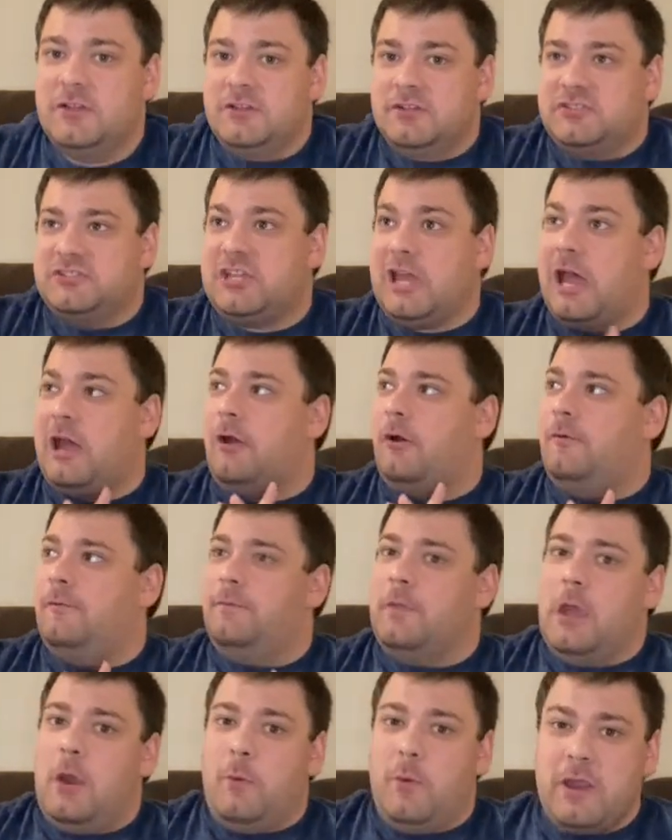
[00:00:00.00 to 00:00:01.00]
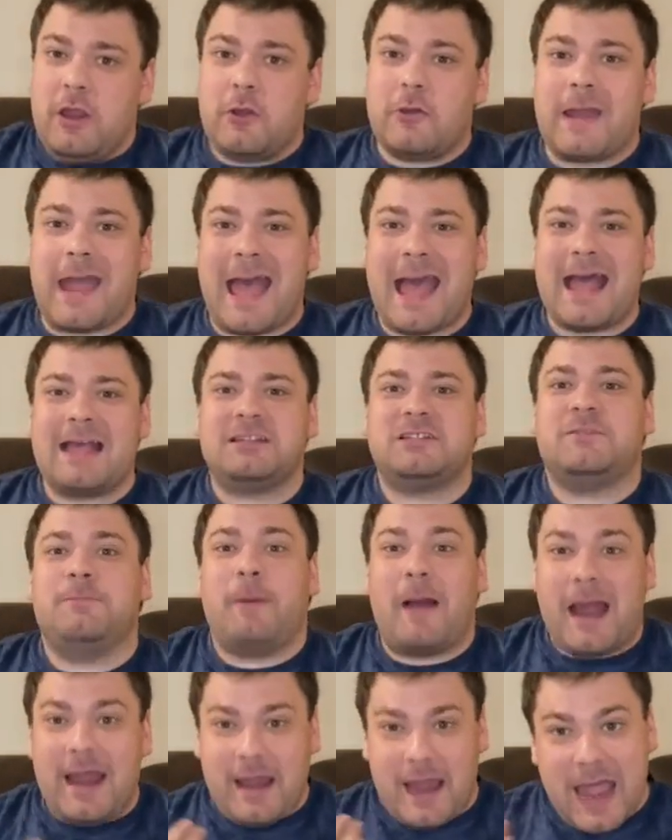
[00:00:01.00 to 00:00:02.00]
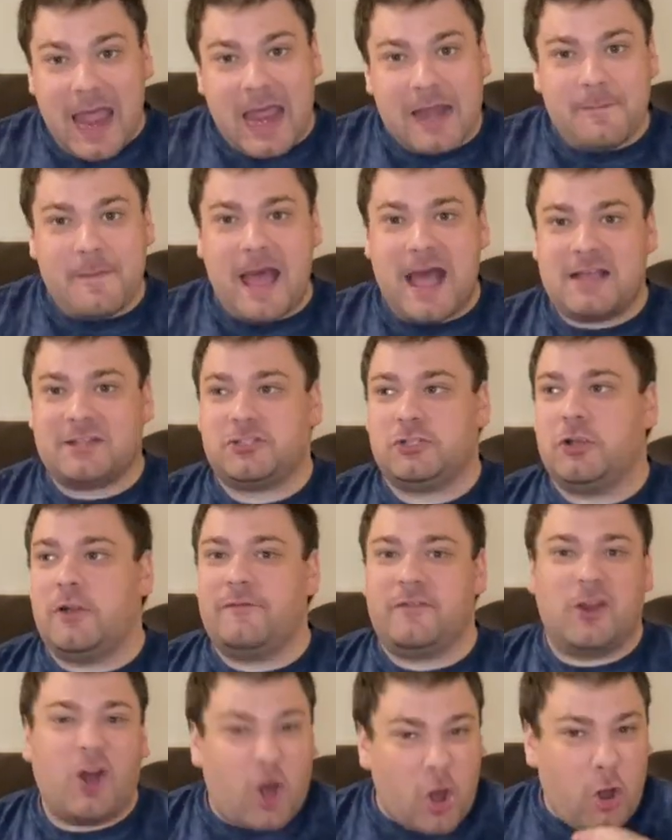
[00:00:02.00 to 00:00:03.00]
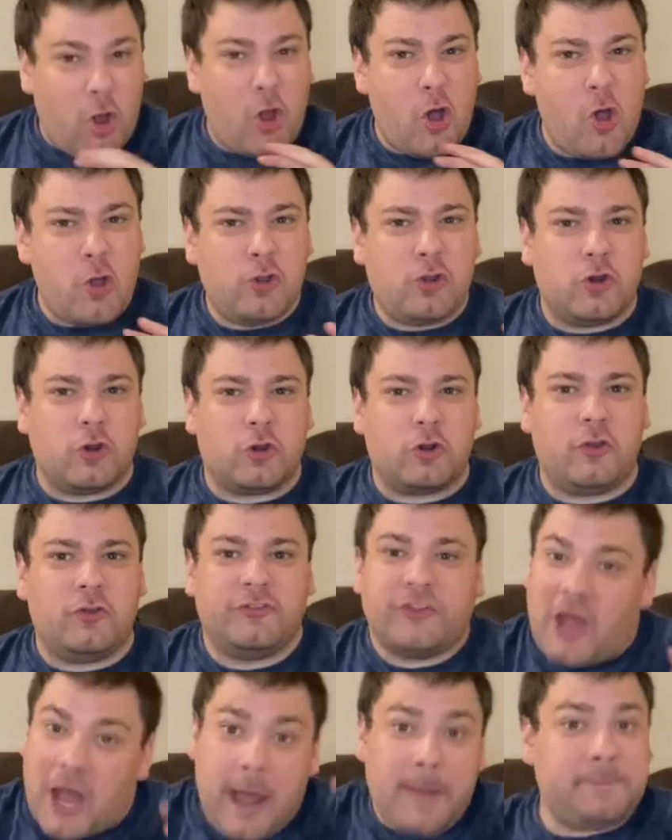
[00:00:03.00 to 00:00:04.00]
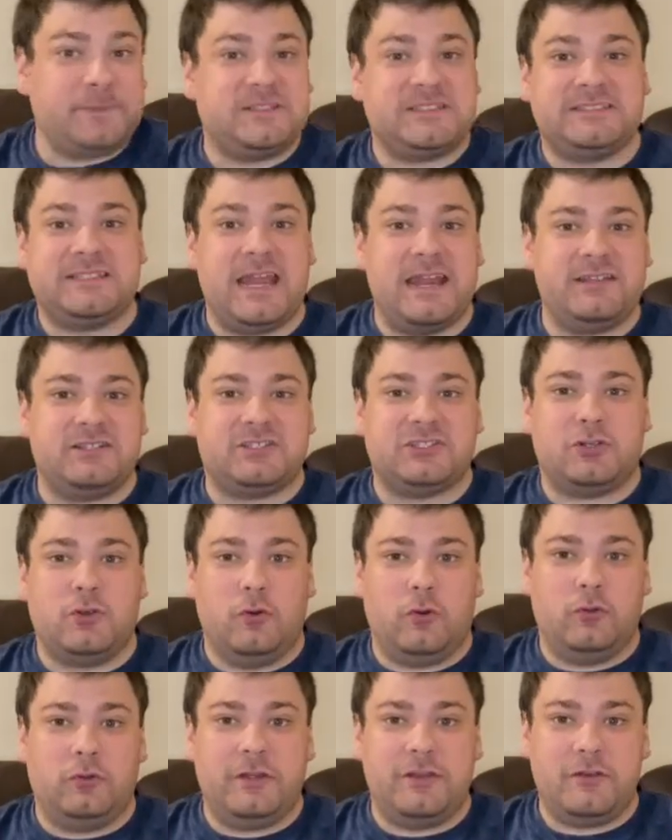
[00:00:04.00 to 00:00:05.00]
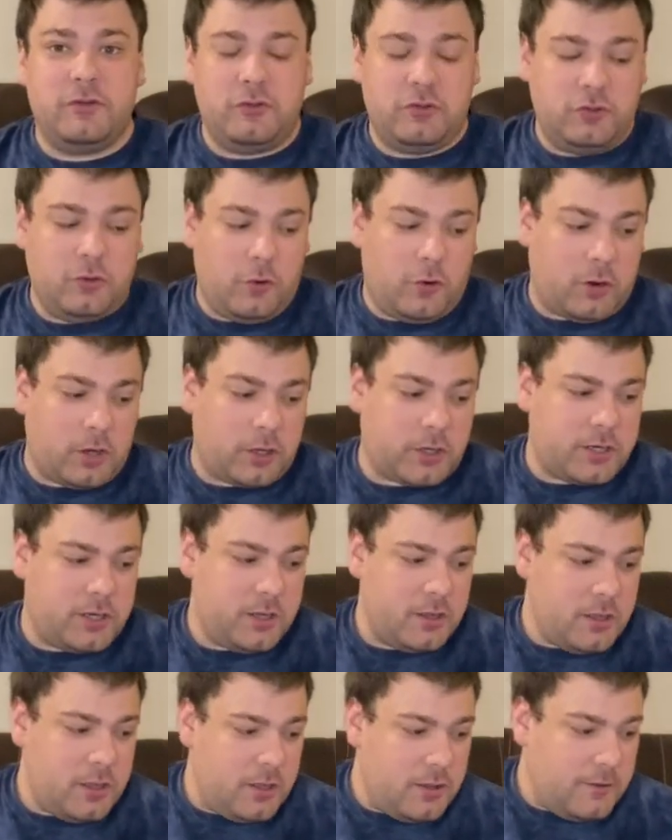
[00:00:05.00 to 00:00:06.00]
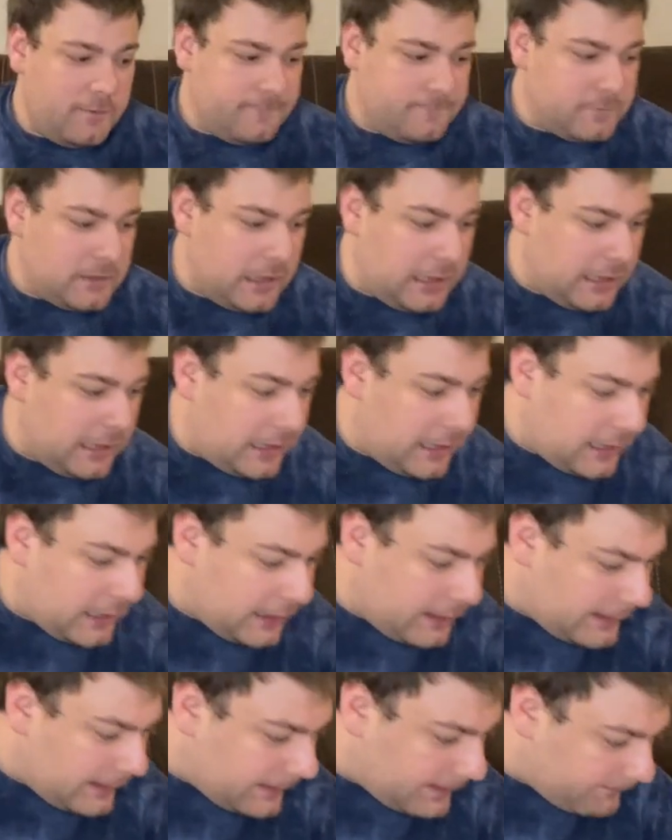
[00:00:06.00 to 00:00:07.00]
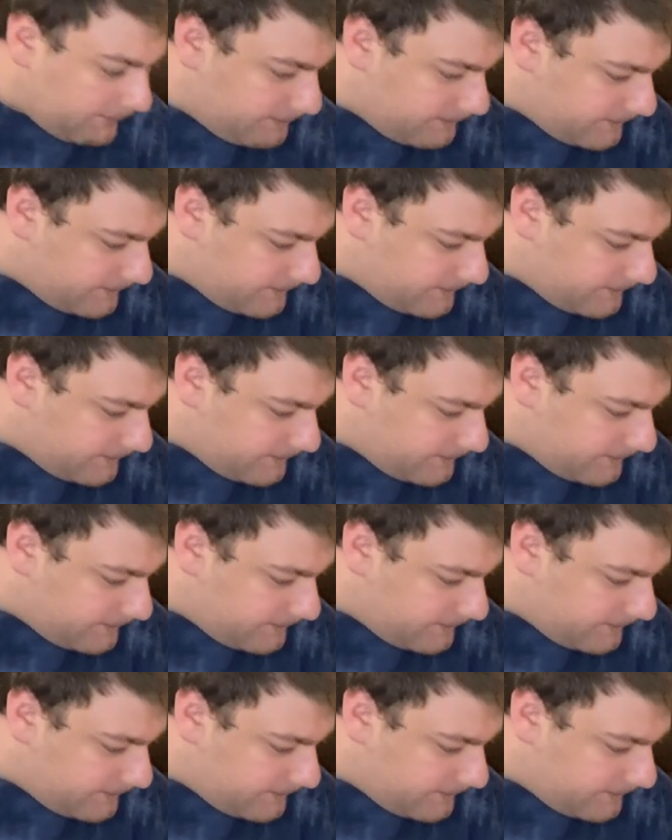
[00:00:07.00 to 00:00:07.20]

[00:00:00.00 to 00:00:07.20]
So, we are asked by a headmaster of an all-girls upstate school in New York, Waverly?